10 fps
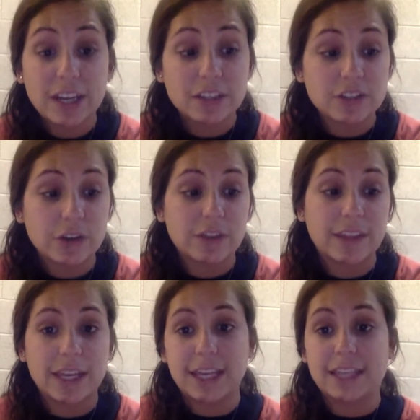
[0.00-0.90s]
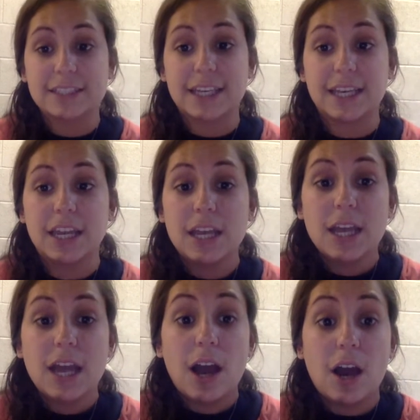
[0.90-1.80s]
certain things, and
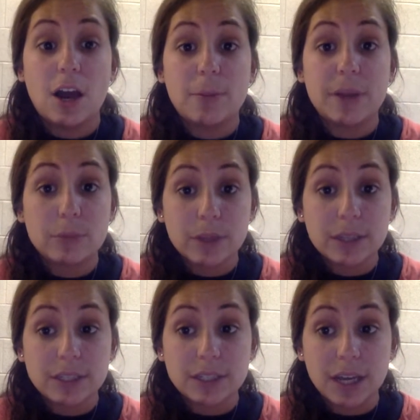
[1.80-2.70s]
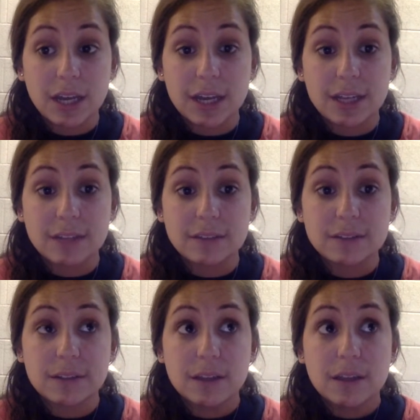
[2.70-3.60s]
it really
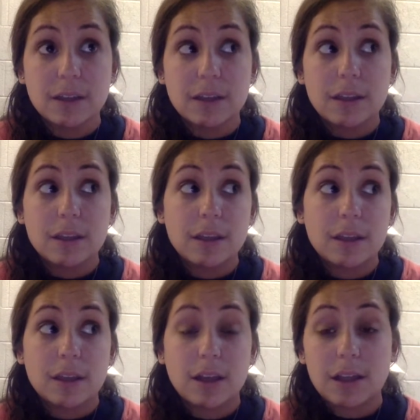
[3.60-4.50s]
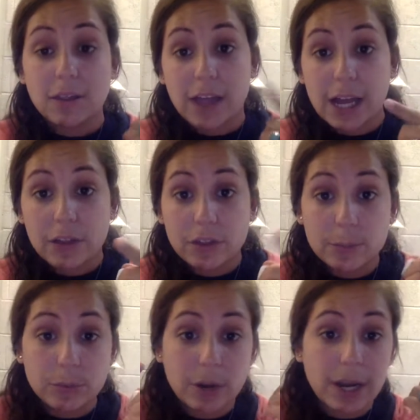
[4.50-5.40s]
does allow the
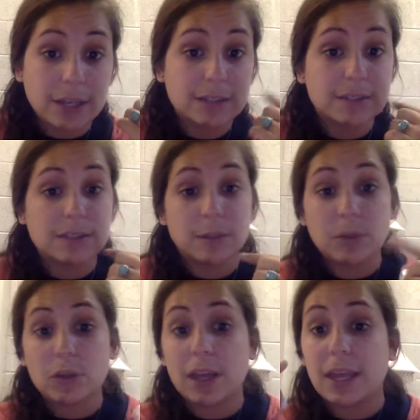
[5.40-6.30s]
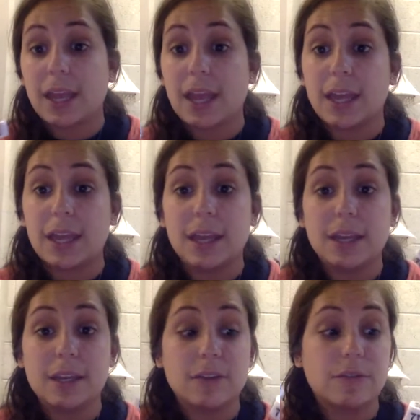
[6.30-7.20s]
brain to stimulate
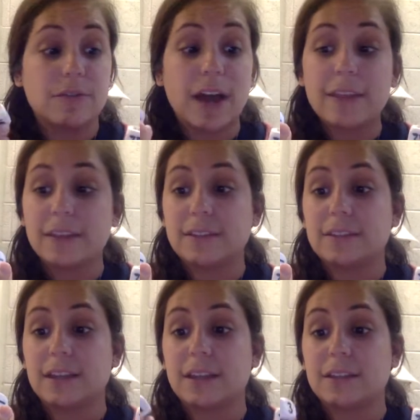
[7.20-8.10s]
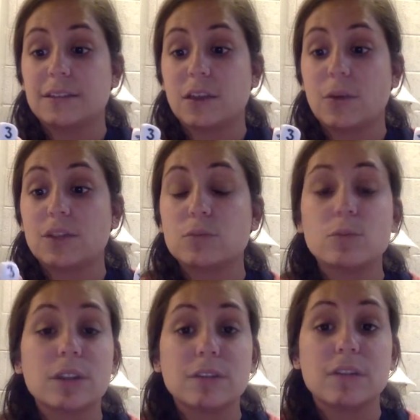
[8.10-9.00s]
and find these things. So it's
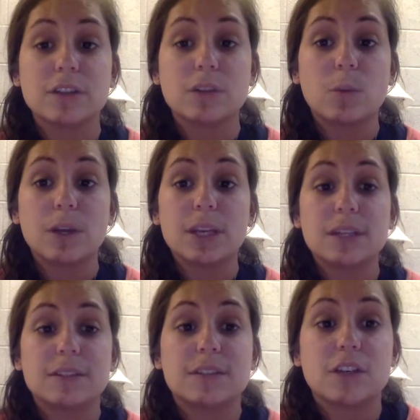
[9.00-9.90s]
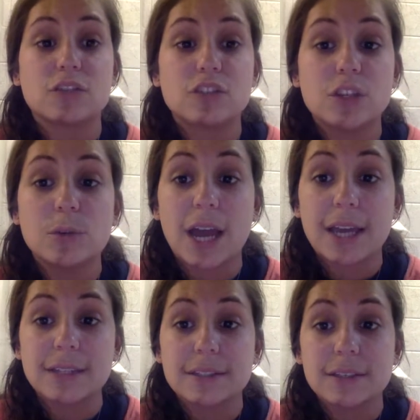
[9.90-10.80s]
really fun. So what it is there's 2
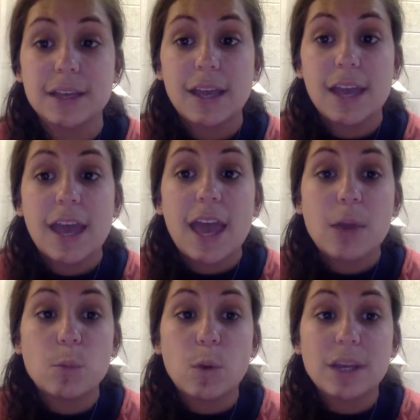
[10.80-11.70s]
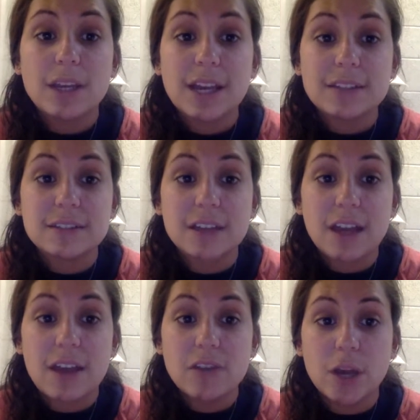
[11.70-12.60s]
dice, and one dice is going to
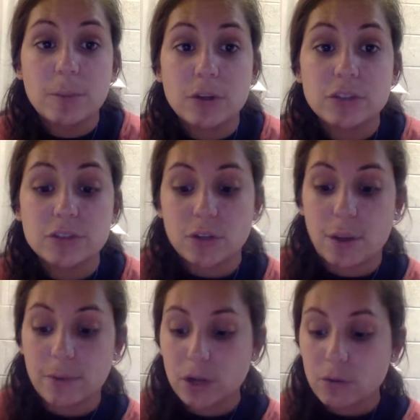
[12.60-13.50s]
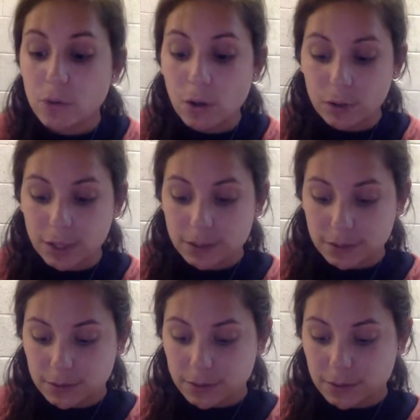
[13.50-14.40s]
have numbers. So I'm going to roll it.
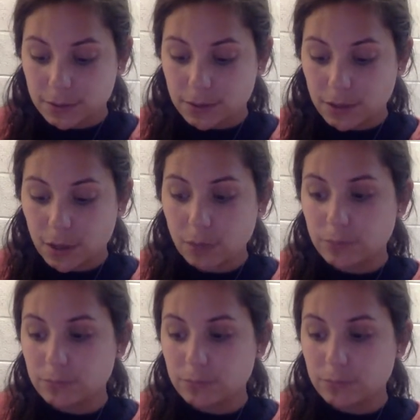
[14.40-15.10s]
Oh,